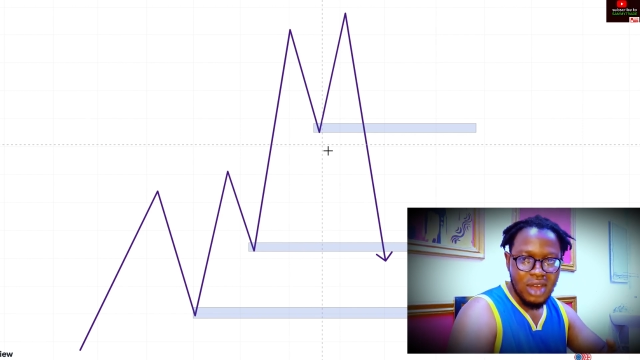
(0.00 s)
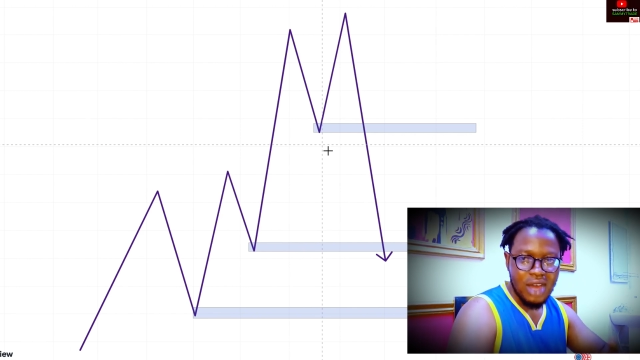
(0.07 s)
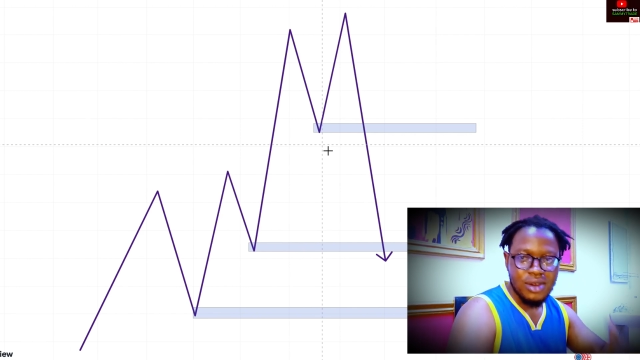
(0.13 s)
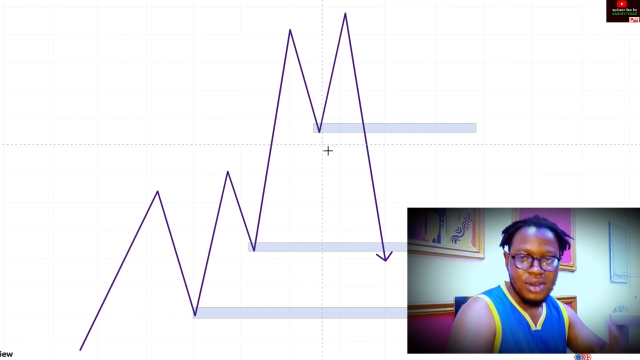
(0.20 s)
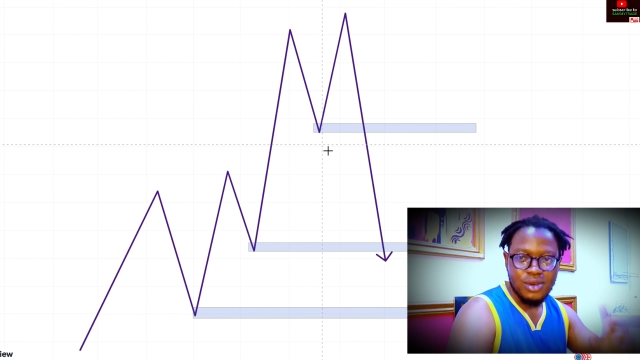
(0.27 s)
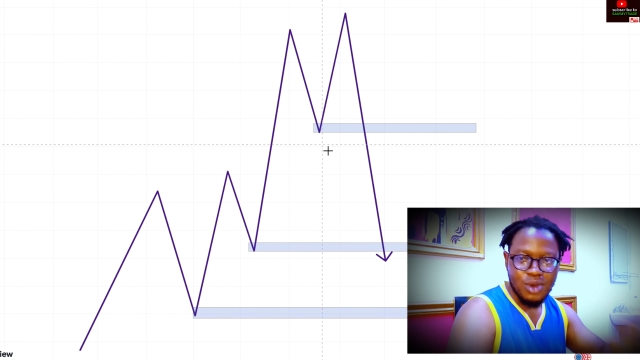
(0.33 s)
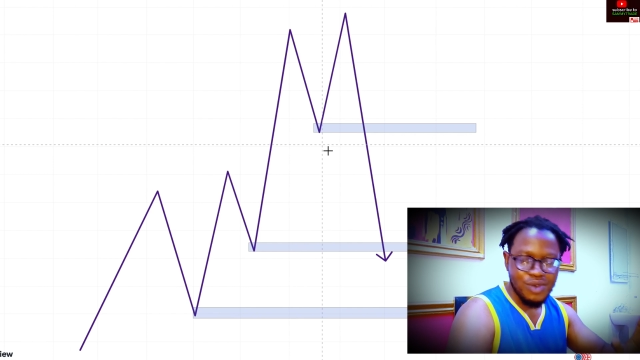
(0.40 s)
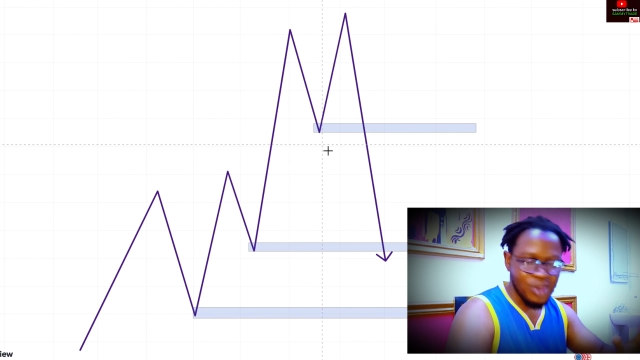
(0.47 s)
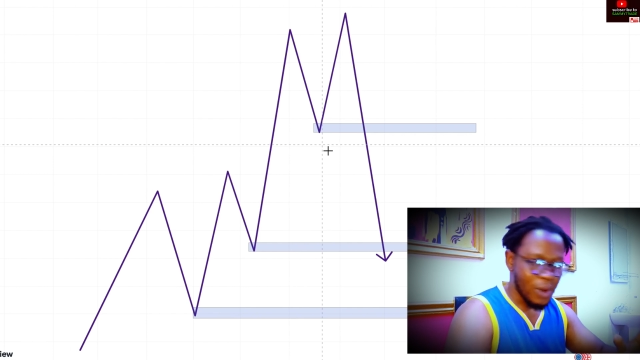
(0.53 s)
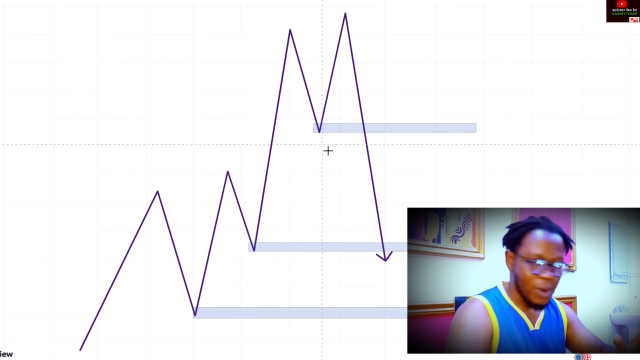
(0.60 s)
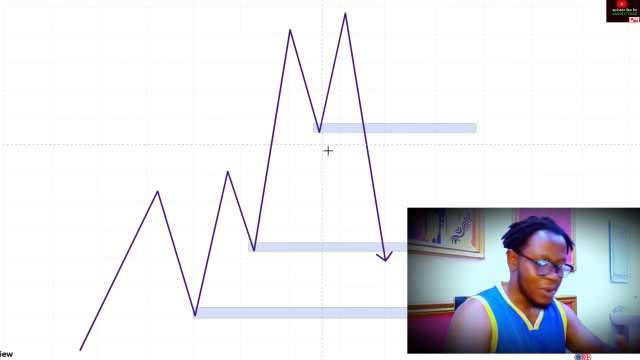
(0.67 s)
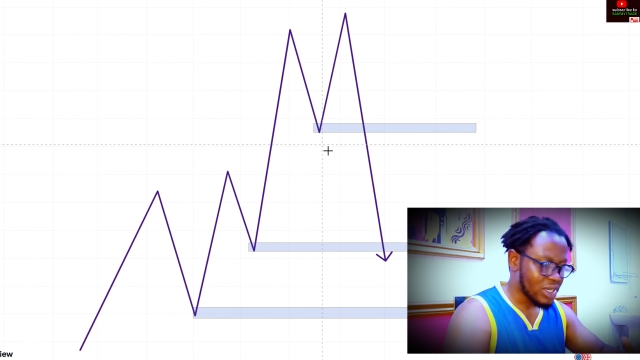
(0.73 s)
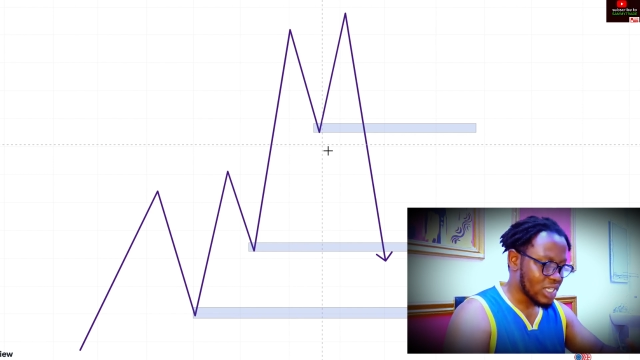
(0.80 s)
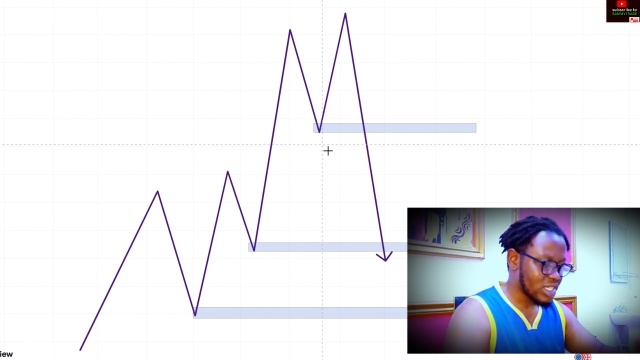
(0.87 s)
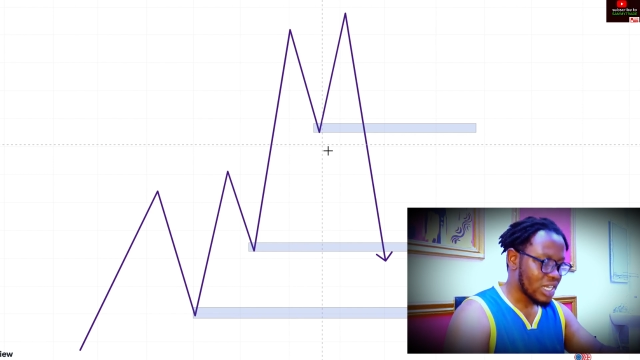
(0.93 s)
I don't know if
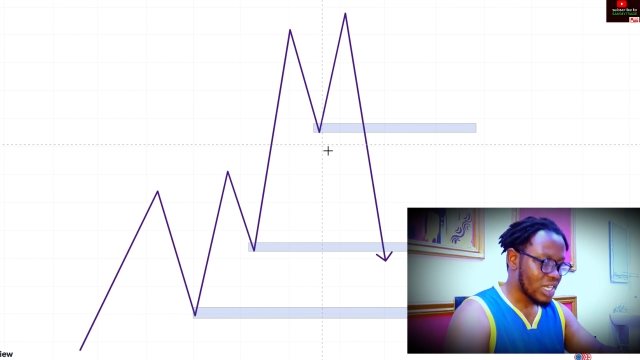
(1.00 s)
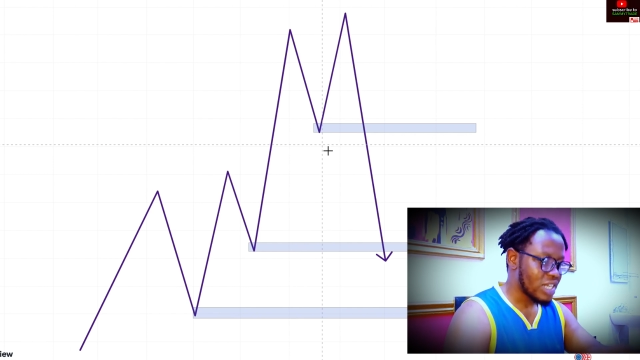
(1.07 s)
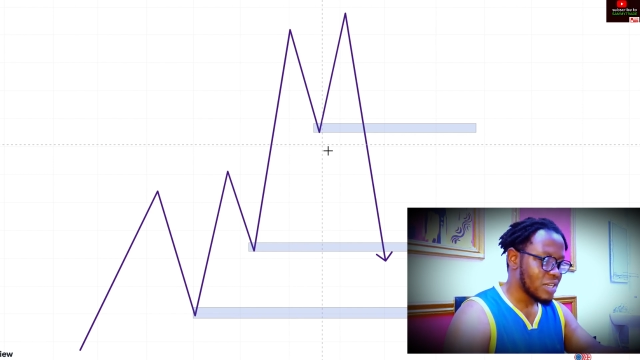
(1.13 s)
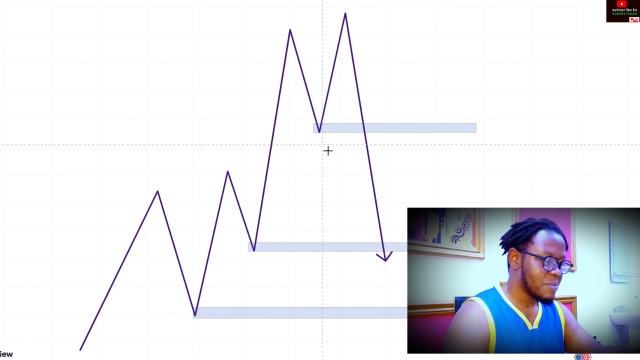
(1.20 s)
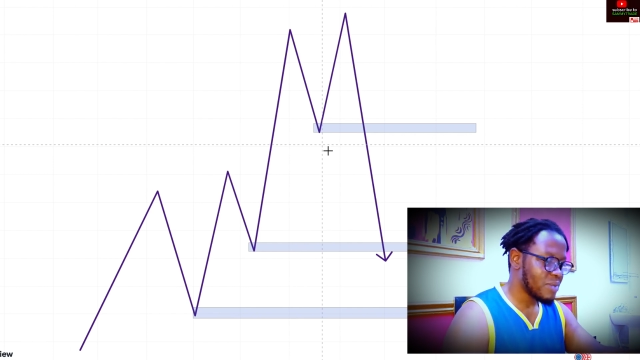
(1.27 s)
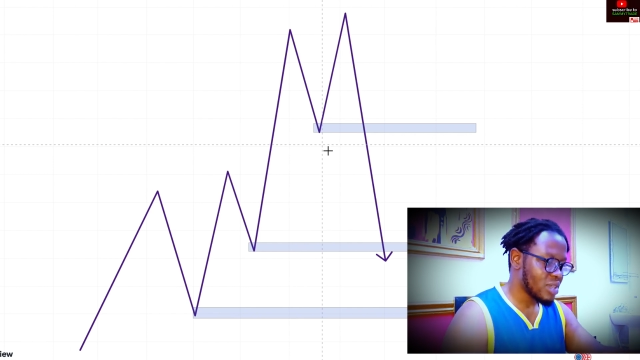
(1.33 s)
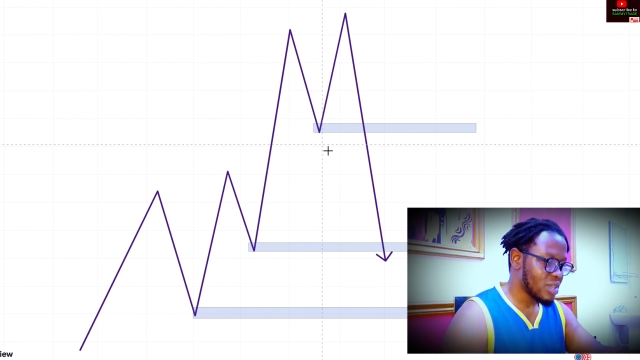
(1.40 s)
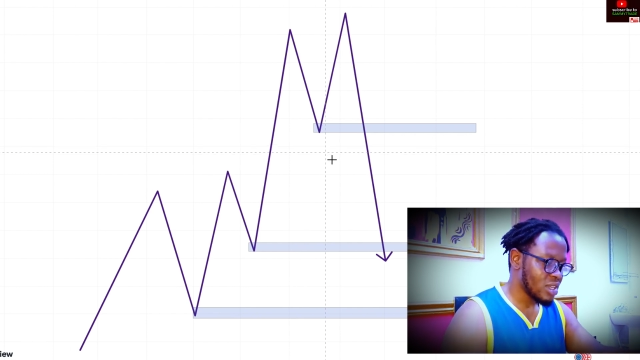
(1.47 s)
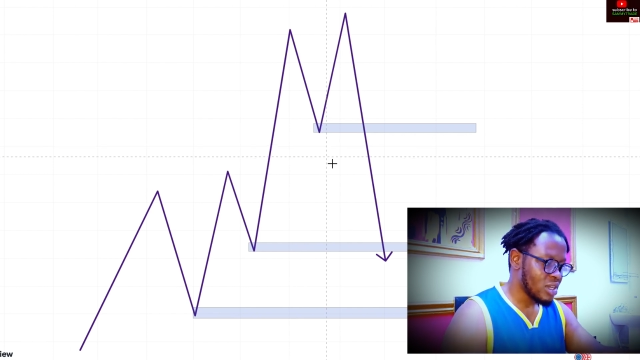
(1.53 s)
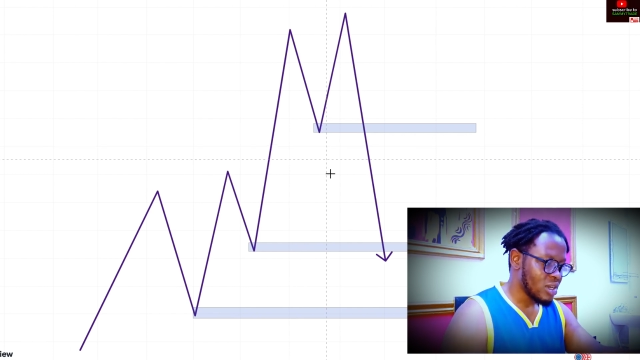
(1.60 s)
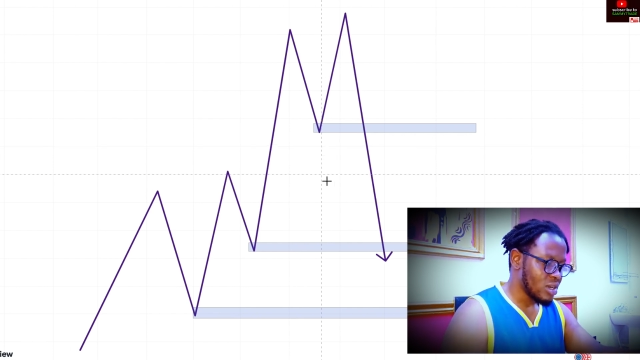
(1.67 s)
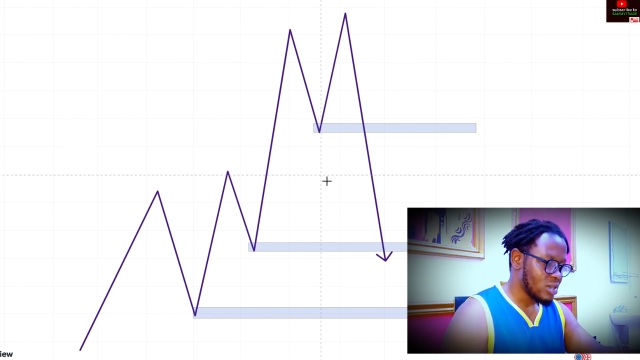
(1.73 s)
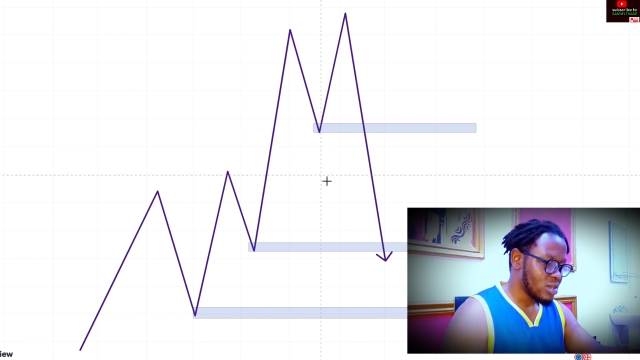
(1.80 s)
you're understanding me.